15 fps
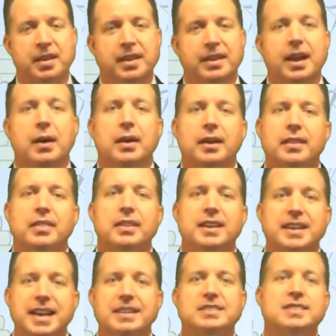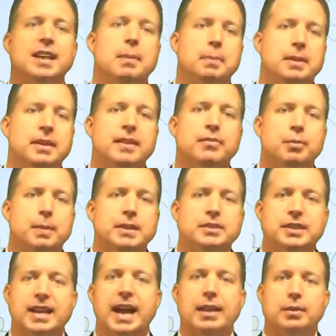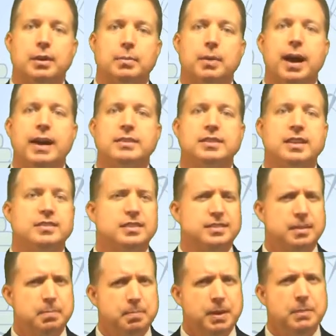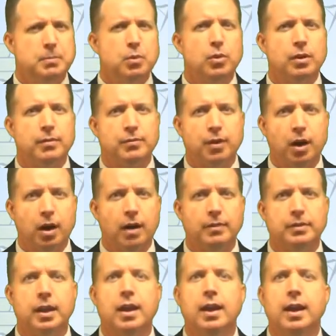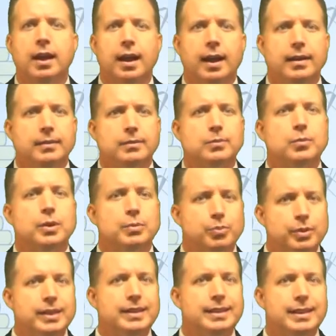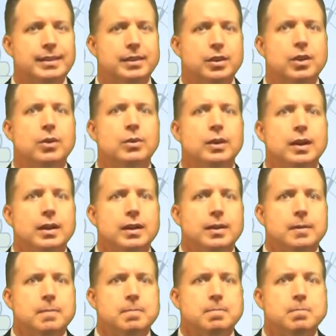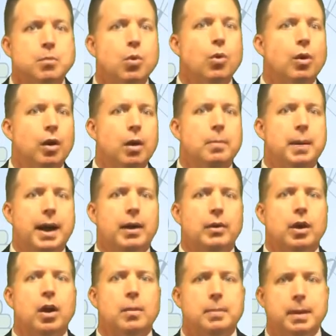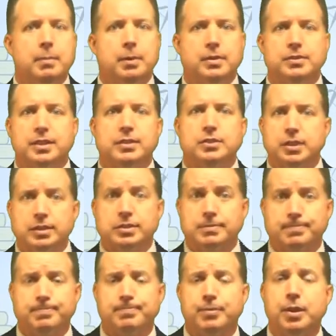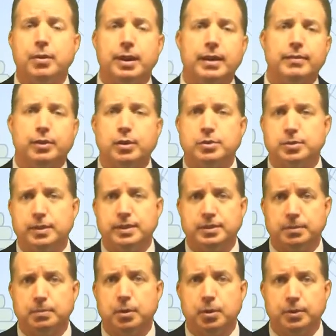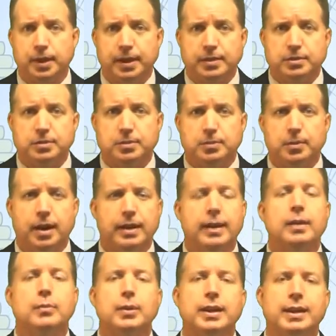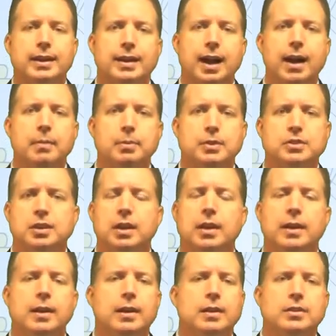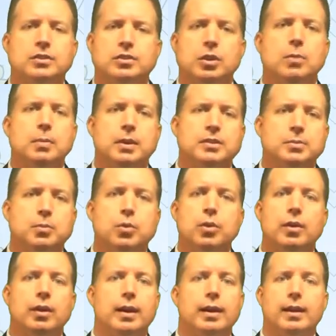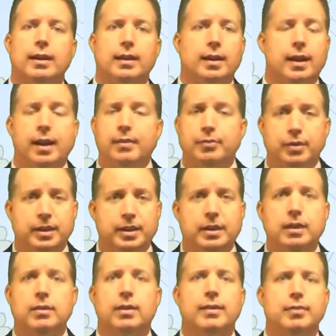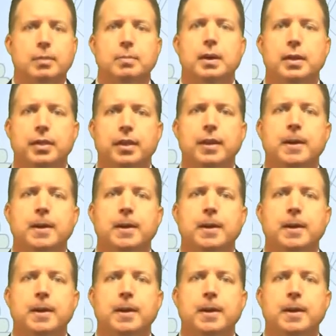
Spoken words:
Now, the next step in the information gathering process is a bit more involved, and we really need to know more about our members than just their anniversaries and birthdays, right? And we can accomplish so much more every year and every month